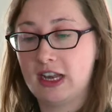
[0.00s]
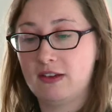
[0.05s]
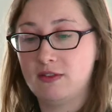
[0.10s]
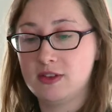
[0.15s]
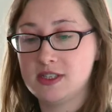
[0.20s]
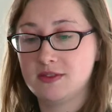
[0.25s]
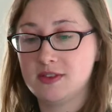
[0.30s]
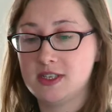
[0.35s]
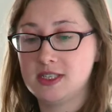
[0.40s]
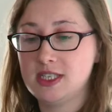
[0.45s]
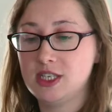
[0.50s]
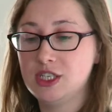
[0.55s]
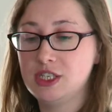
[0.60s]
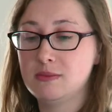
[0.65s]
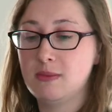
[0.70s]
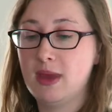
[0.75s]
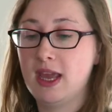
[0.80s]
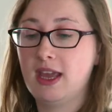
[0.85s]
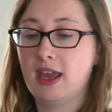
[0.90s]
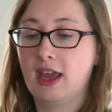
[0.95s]
levels of
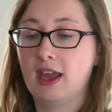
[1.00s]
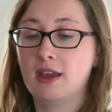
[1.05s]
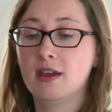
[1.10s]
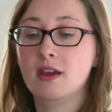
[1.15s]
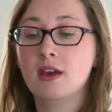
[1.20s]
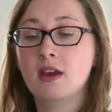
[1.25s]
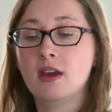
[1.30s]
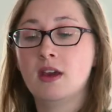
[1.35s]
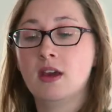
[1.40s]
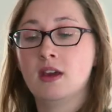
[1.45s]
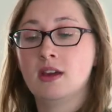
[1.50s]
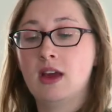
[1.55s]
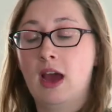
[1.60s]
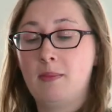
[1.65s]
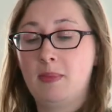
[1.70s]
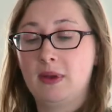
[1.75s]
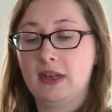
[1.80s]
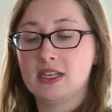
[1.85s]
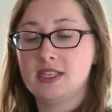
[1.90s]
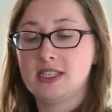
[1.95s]
decision making,
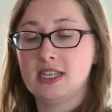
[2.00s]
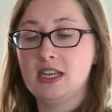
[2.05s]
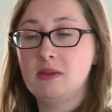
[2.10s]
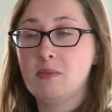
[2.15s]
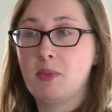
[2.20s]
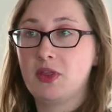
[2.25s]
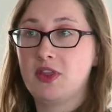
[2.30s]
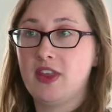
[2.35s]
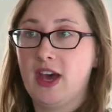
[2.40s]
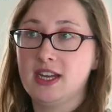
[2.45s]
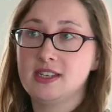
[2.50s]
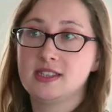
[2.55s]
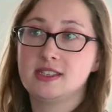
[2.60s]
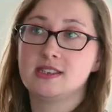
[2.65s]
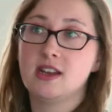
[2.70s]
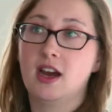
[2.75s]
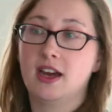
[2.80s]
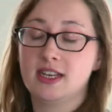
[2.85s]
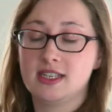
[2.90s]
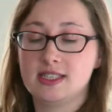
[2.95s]
ability, but that's
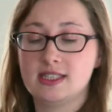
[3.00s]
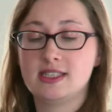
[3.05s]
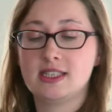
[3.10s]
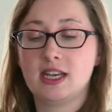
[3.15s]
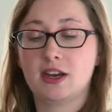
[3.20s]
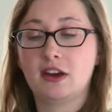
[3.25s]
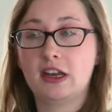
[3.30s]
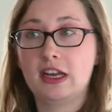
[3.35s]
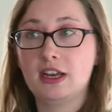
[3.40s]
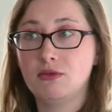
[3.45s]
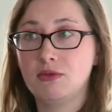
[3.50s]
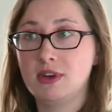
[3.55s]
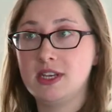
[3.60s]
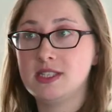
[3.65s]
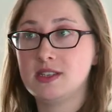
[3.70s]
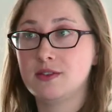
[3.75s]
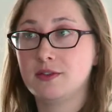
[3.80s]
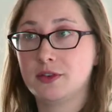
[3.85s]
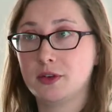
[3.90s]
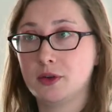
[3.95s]
not necessarily a
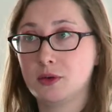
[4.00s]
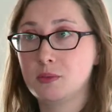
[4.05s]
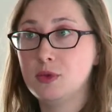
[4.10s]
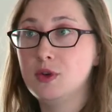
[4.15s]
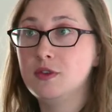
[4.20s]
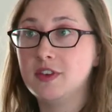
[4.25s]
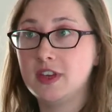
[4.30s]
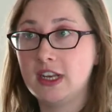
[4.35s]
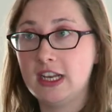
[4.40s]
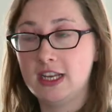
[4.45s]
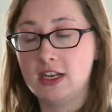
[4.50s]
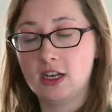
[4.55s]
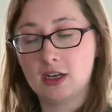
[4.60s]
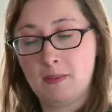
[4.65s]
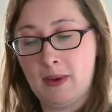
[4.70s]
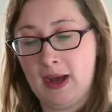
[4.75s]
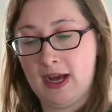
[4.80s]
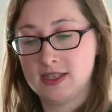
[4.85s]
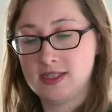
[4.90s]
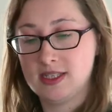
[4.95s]
reason for removing legal
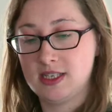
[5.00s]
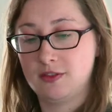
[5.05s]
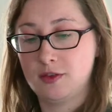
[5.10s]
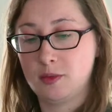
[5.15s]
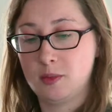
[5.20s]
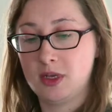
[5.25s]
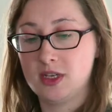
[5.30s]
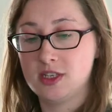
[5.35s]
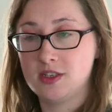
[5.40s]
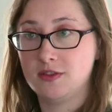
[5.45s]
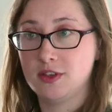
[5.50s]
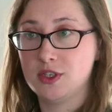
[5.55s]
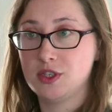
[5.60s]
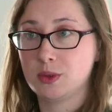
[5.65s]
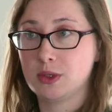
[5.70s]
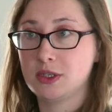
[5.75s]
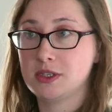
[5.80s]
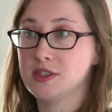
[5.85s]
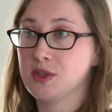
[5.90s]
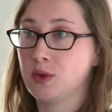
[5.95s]
capacity from an
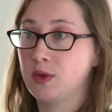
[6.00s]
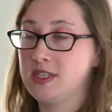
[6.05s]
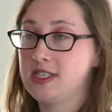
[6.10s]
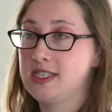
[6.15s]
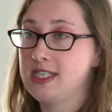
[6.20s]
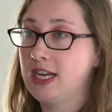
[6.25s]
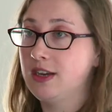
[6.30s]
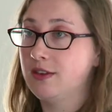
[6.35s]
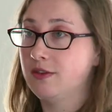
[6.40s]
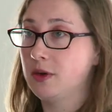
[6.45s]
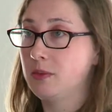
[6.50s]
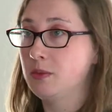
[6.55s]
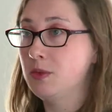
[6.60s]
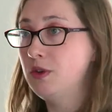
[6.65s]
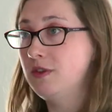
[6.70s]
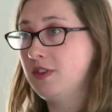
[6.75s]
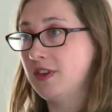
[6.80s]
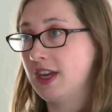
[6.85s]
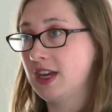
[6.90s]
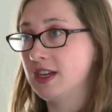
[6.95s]
individual. So instead of
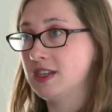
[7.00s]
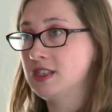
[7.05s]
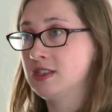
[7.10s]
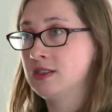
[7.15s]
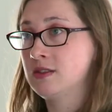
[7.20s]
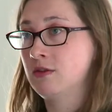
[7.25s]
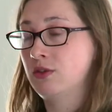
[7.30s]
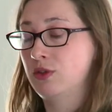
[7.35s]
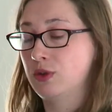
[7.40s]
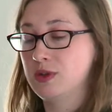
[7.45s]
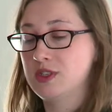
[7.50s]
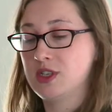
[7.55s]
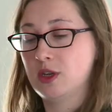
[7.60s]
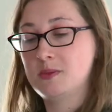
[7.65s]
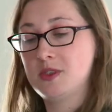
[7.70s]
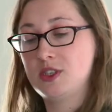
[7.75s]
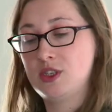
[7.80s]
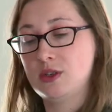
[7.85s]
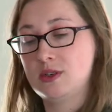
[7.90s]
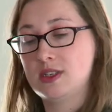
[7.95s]
removing it through
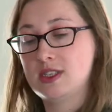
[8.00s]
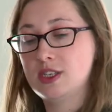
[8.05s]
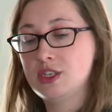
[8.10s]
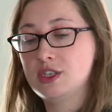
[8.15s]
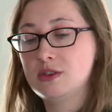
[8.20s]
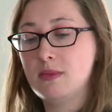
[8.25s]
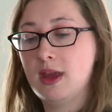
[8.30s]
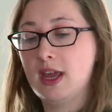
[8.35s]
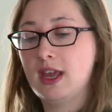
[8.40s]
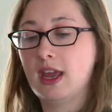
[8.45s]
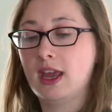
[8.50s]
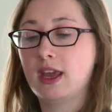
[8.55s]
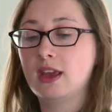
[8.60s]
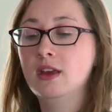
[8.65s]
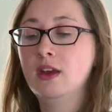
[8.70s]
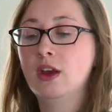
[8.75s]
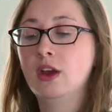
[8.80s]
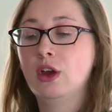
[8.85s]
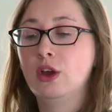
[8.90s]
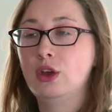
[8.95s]
substitute decision making,
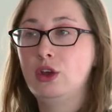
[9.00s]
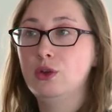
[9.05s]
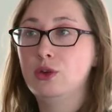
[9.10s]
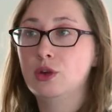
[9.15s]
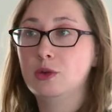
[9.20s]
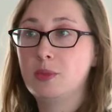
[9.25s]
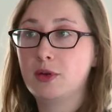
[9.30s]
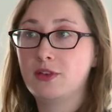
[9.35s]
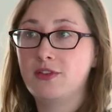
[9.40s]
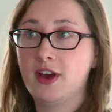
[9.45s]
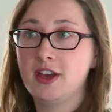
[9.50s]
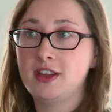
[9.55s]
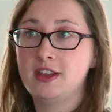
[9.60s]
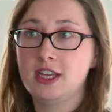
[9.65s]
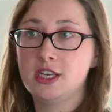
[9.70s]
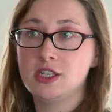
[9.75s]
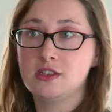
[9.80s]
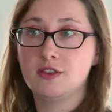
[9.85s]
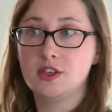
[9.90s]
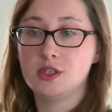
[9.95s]
you could provide
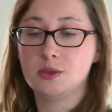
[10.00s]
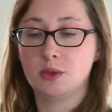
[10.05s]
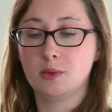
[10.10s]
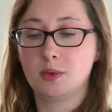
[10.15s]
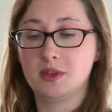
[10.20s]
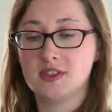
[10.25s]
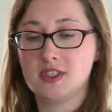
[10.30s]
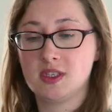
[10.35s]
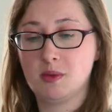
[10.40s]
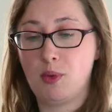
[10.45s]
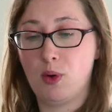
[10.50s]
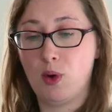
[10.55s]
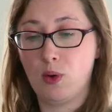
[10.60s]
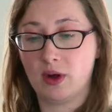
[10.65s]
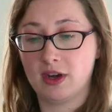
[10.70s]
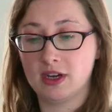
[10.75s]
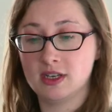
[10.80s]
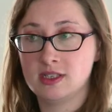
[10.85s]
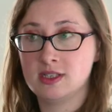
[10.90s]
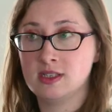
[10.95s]
the individual with
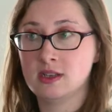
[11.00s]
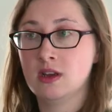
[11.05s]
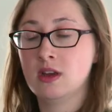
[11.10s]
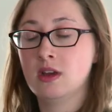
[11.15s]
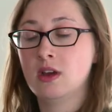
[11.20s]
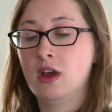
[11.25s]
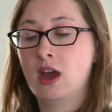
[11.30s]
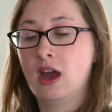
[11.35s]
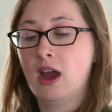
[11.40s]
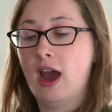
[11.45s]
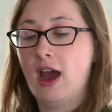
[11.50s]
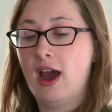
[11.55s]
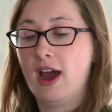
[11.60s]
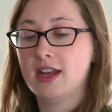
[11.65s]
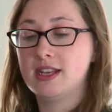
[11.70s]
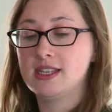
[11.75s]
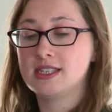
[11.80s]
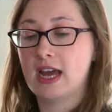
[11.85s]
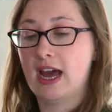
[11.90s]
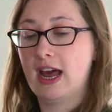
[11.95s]
support
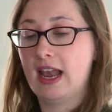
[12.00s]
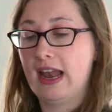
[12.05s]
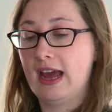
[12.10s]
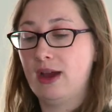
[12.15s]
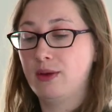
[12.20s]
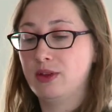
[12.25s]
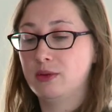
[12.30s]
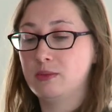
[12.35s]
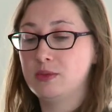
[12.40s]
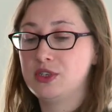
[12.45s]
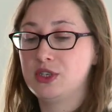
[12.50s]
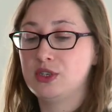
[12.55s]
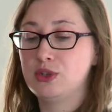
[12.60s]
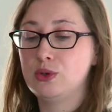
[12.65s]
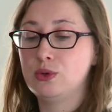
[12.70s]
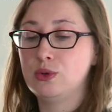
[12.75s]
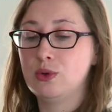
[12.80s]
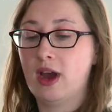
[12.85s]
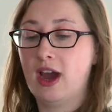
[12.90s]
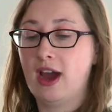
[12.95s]
and allow them
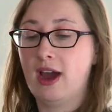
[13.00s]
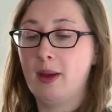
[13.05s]
to